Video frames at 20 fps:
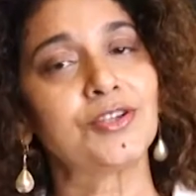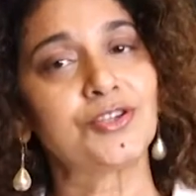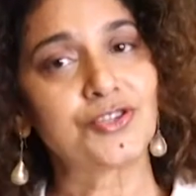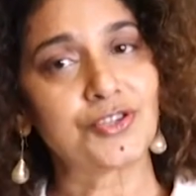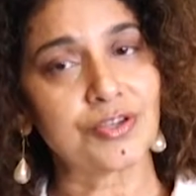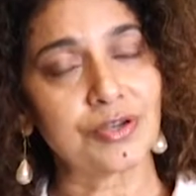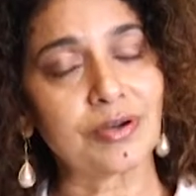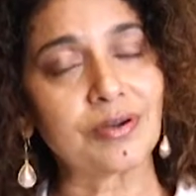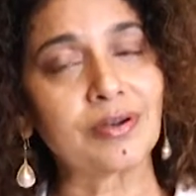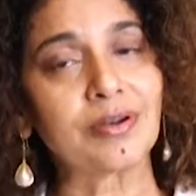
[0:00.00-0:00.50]

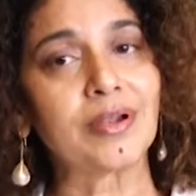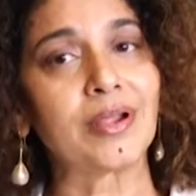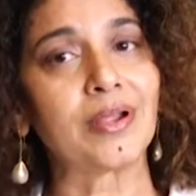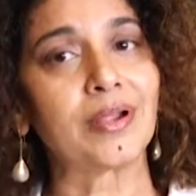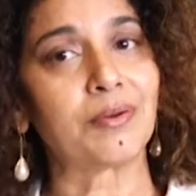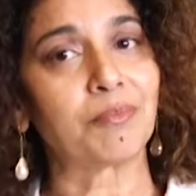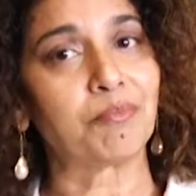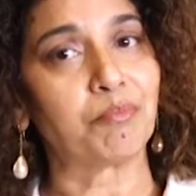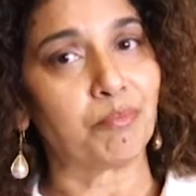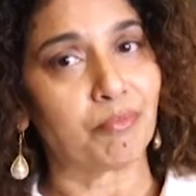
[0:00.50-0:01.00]
children
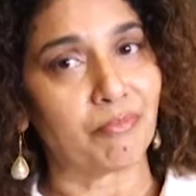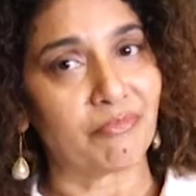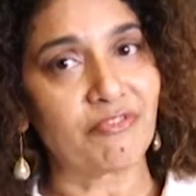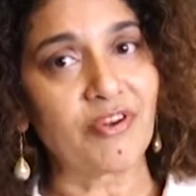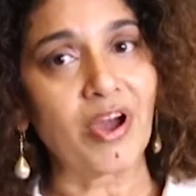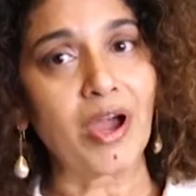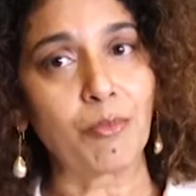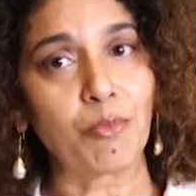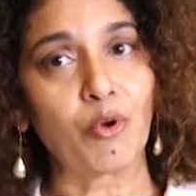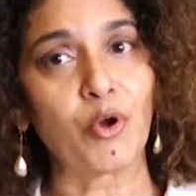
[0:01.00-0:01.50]
are
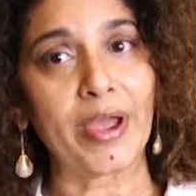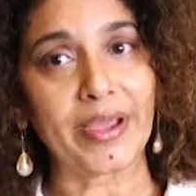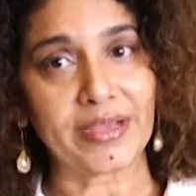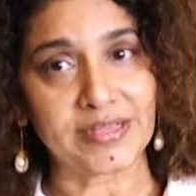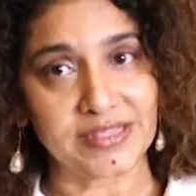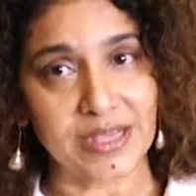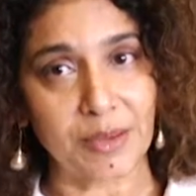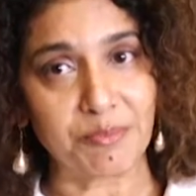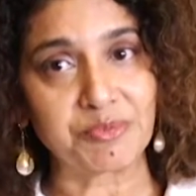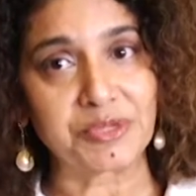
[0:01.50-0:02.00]
far more
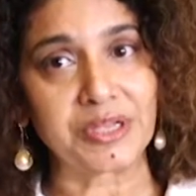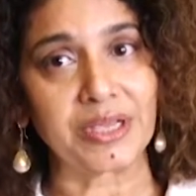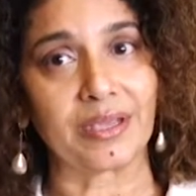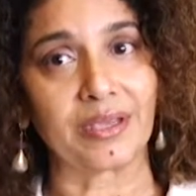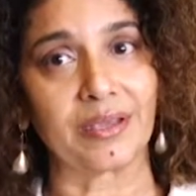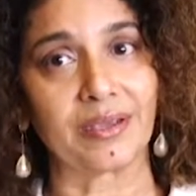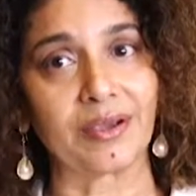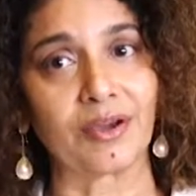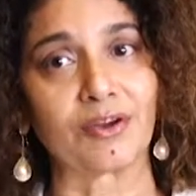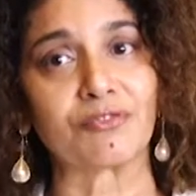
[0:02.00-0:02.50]

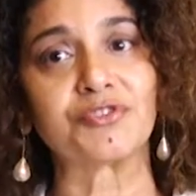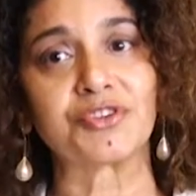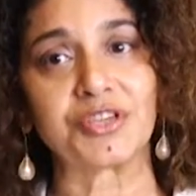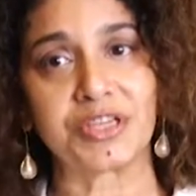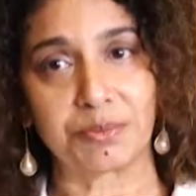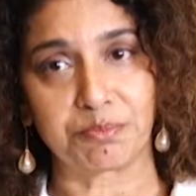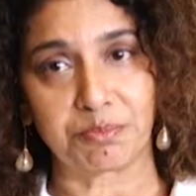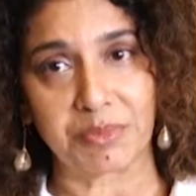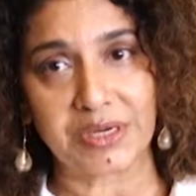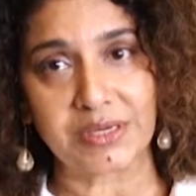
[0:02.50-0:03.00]
accepting of
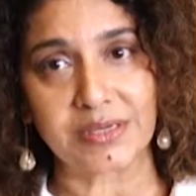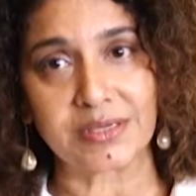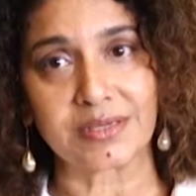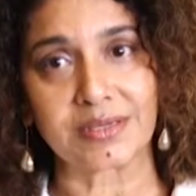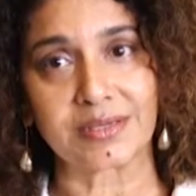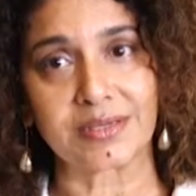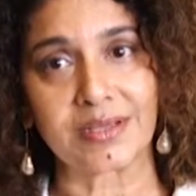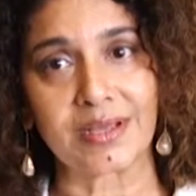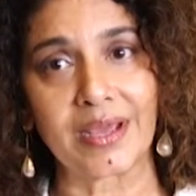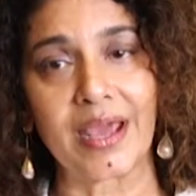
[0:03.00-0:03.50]
treatment
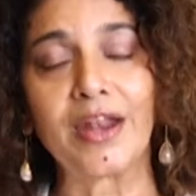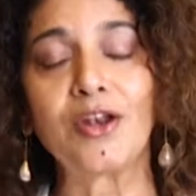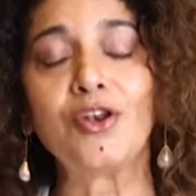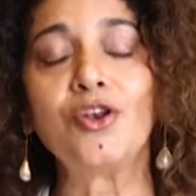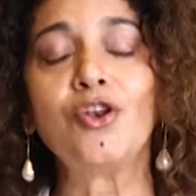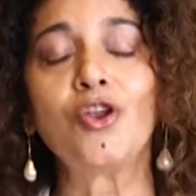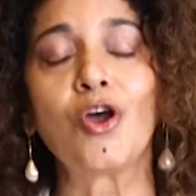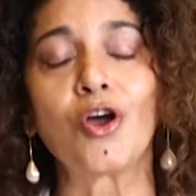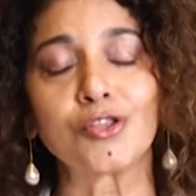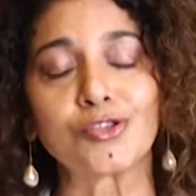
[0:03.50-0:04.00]

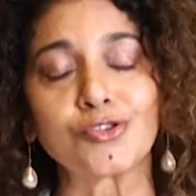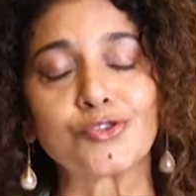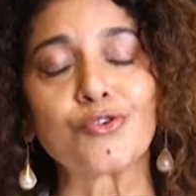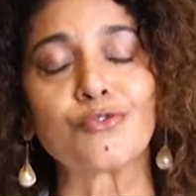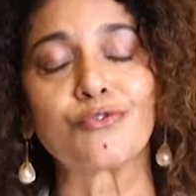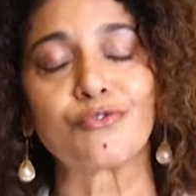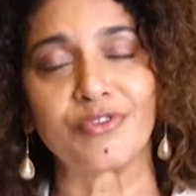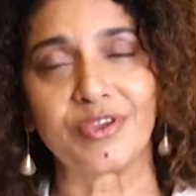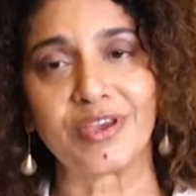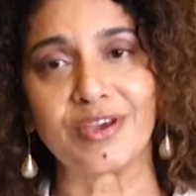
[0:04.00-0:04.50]
and not
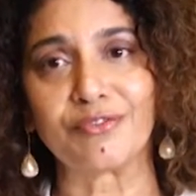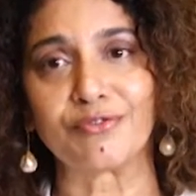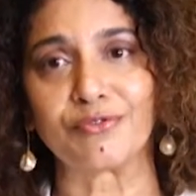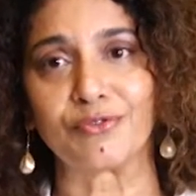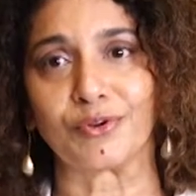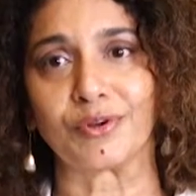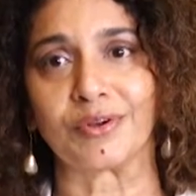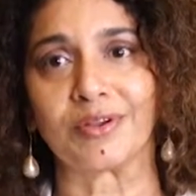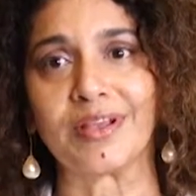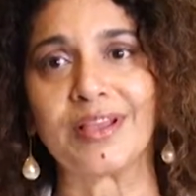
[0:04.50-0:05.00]
so
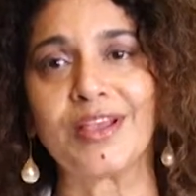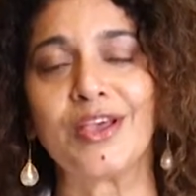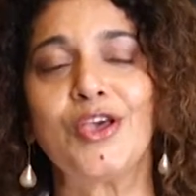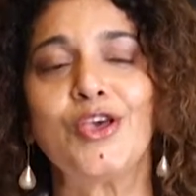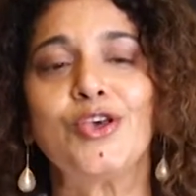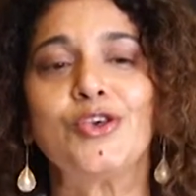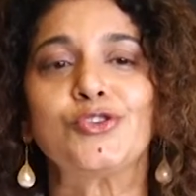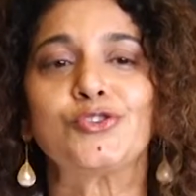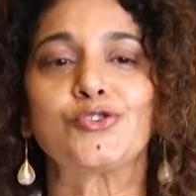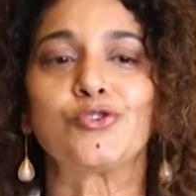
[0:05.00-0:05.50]
fearful.
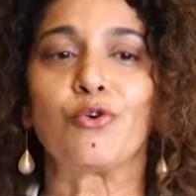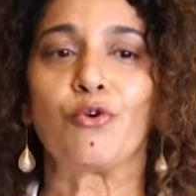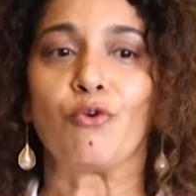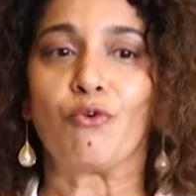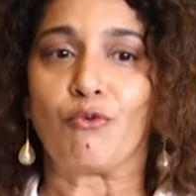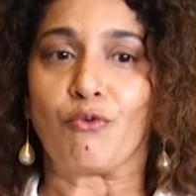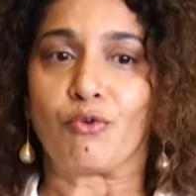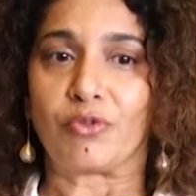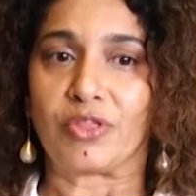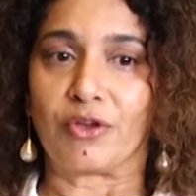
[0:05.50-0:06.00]
So
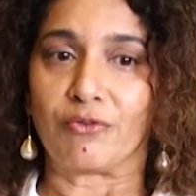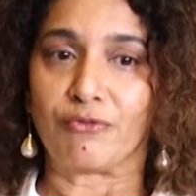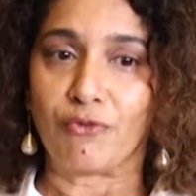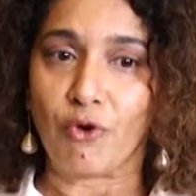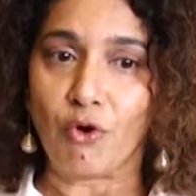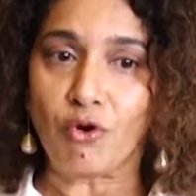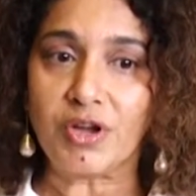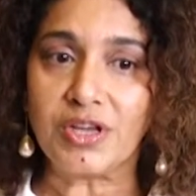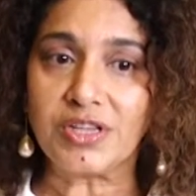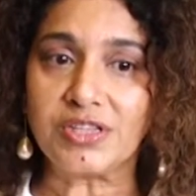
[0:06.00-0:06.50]
the
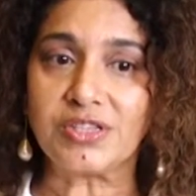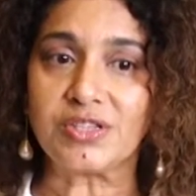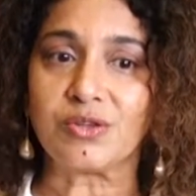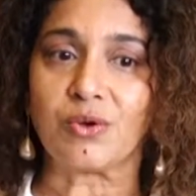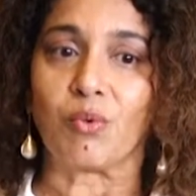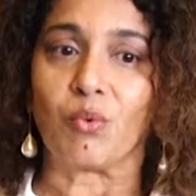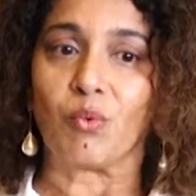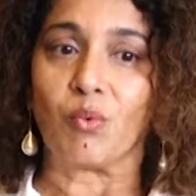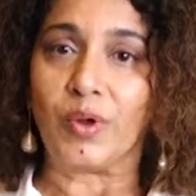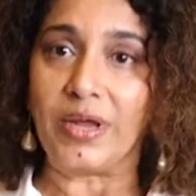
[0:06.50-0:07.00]
focus
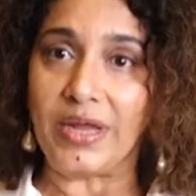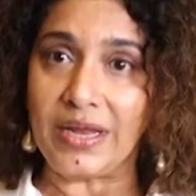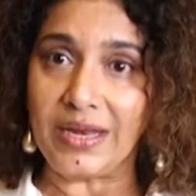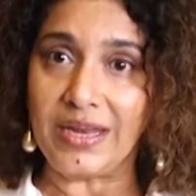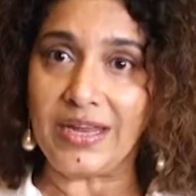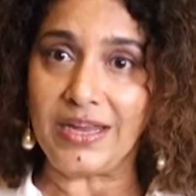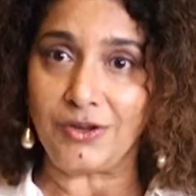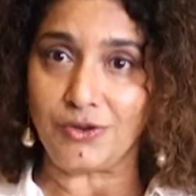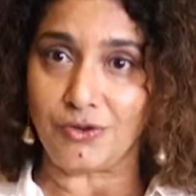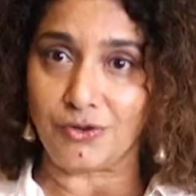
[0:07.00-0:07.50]
we
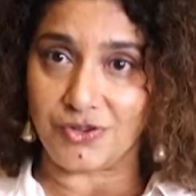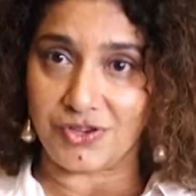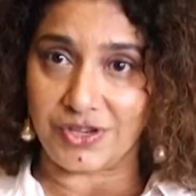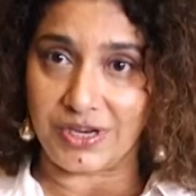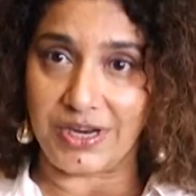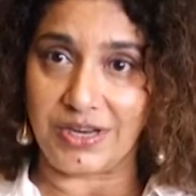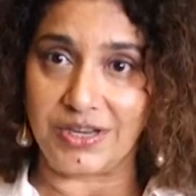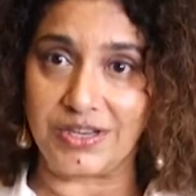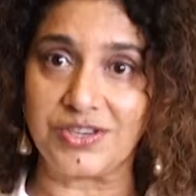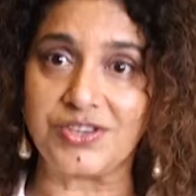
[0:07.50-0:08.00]
need to
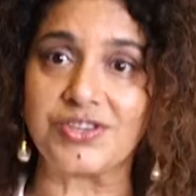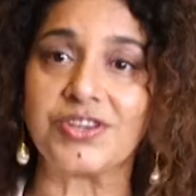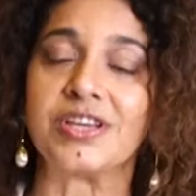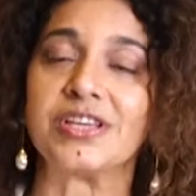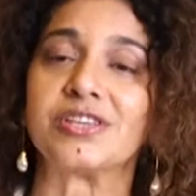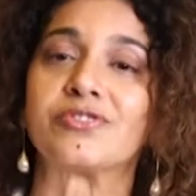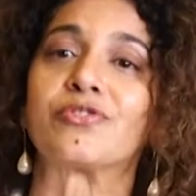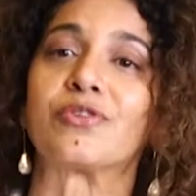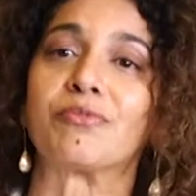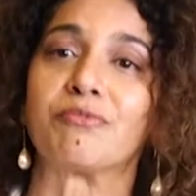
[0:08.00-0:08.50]
change
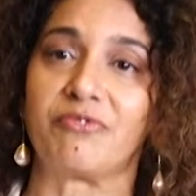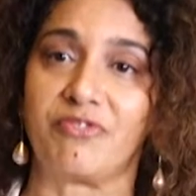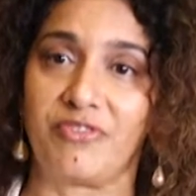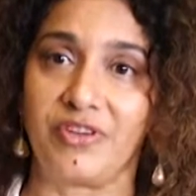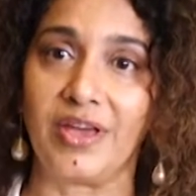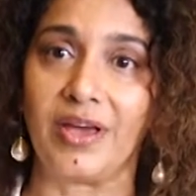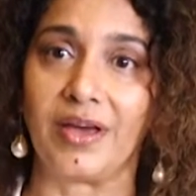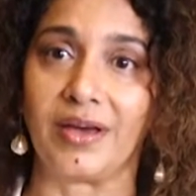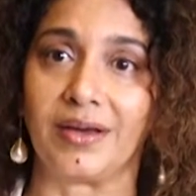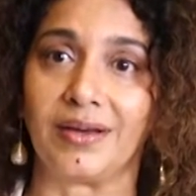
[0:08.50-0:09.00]
is from
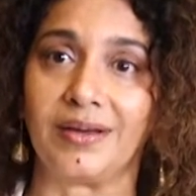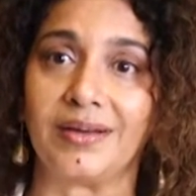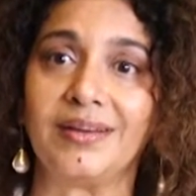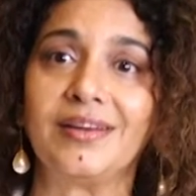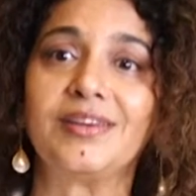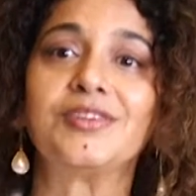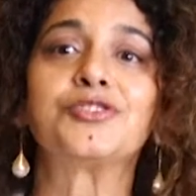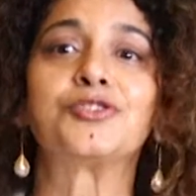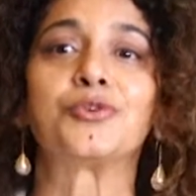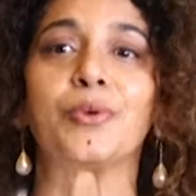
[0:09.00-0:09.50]
fear
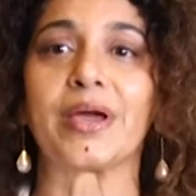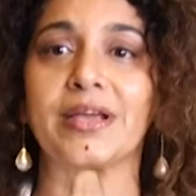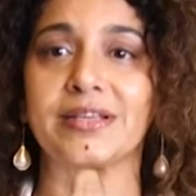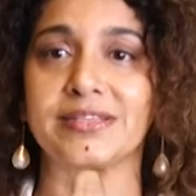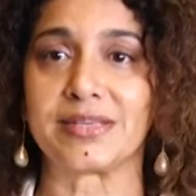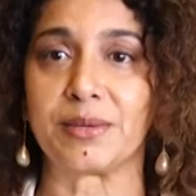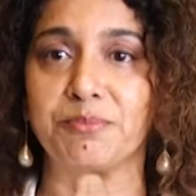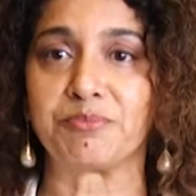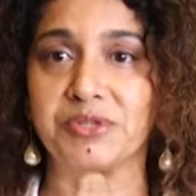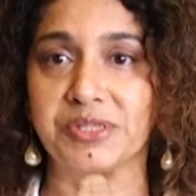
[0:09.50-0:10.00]
to
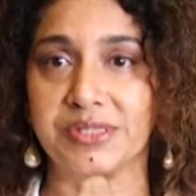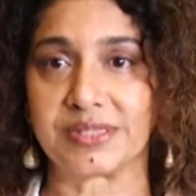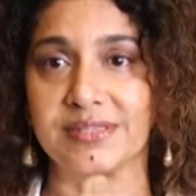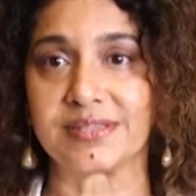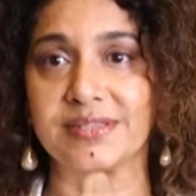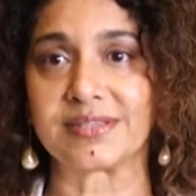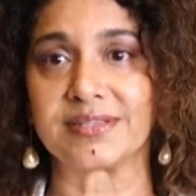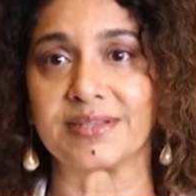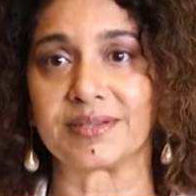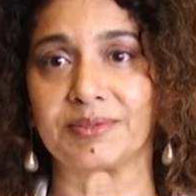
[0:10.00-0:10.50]

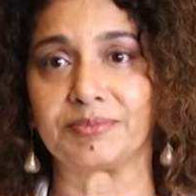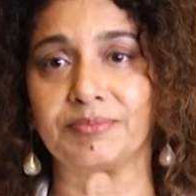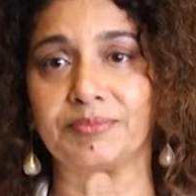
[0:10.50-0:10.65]
acceptance.